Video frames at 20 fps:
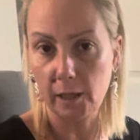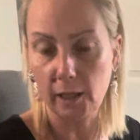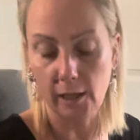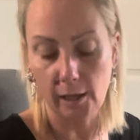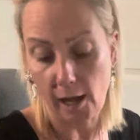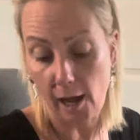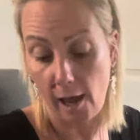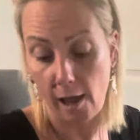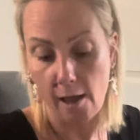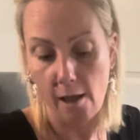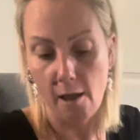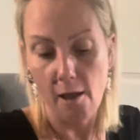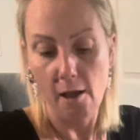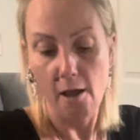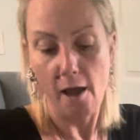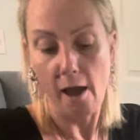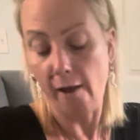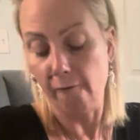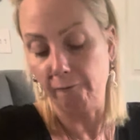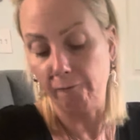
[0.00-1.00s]
Like, I,
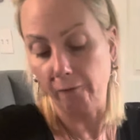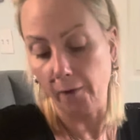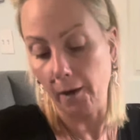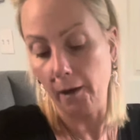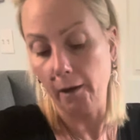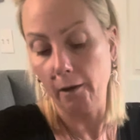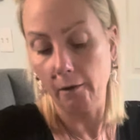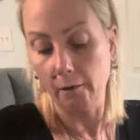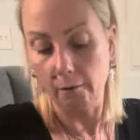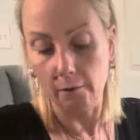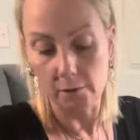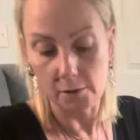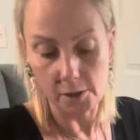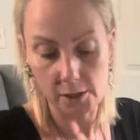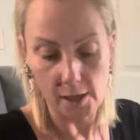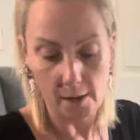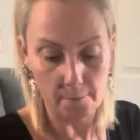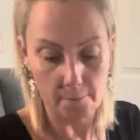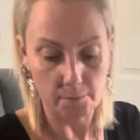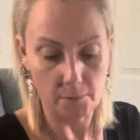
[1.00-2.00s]
I feel
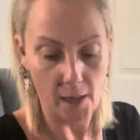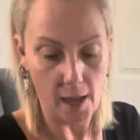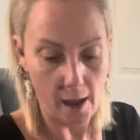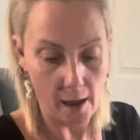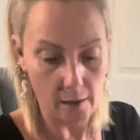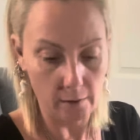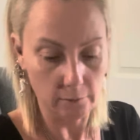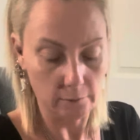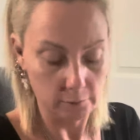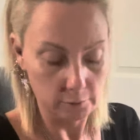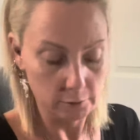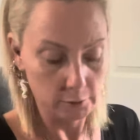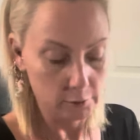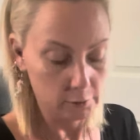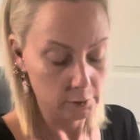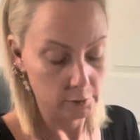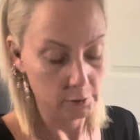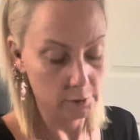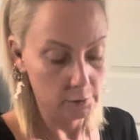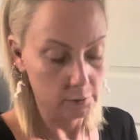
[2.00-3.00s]
something
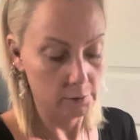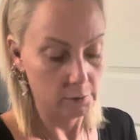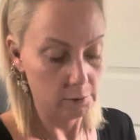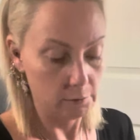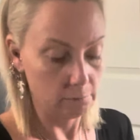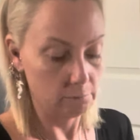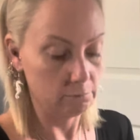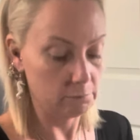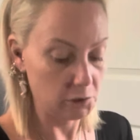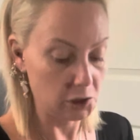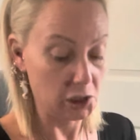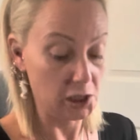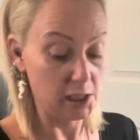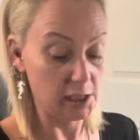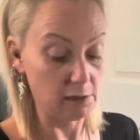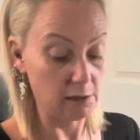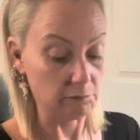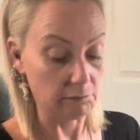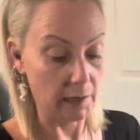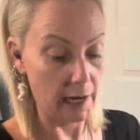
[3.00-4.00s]
just
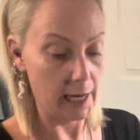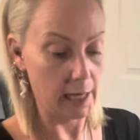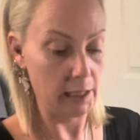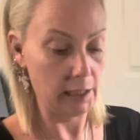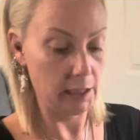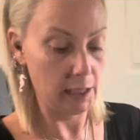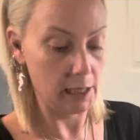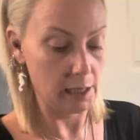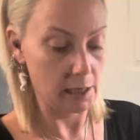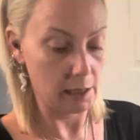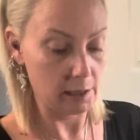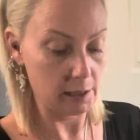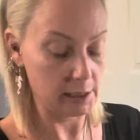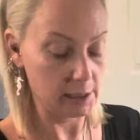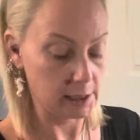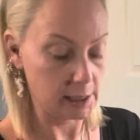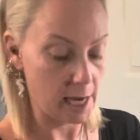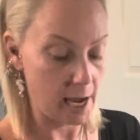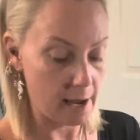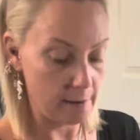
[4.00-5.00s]
isn't right here, and
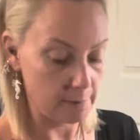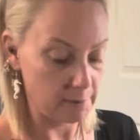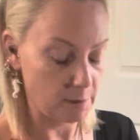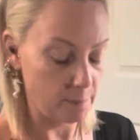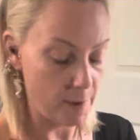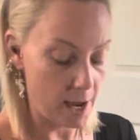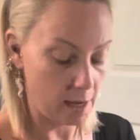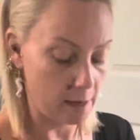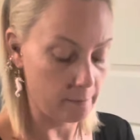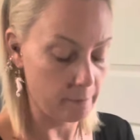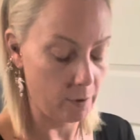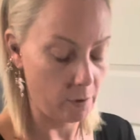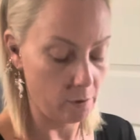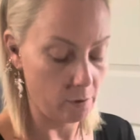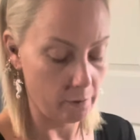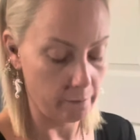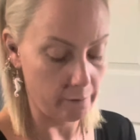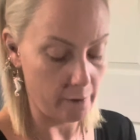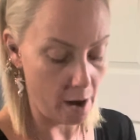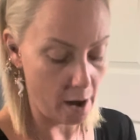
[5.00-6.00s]
it's time to make a
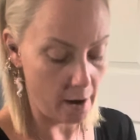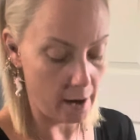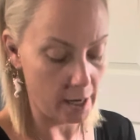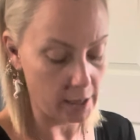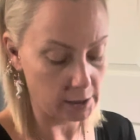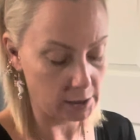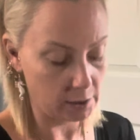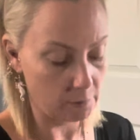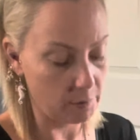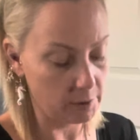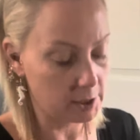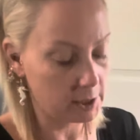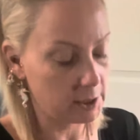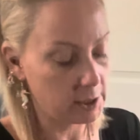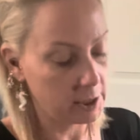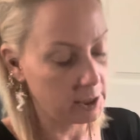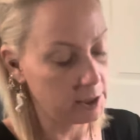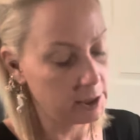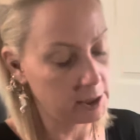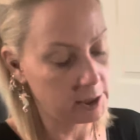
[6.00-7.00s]
move. All right, so what's this
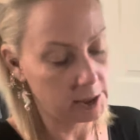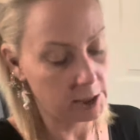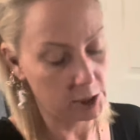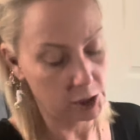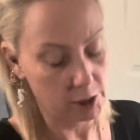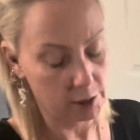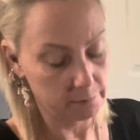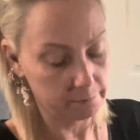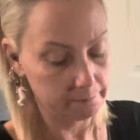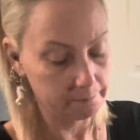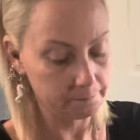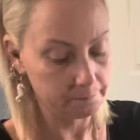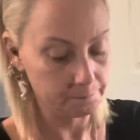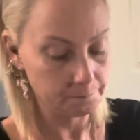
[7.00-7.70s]
indecision?